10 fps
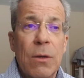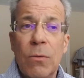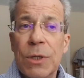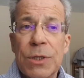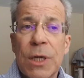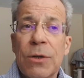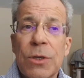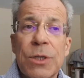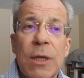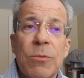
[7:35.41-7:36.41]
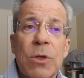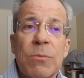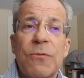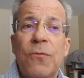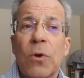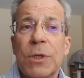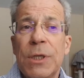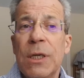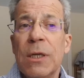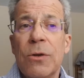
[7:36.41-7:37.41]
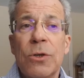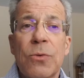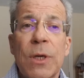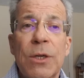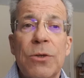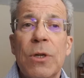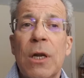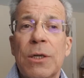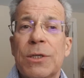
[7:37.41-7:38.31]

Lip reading: with this under the same terms, $1,422,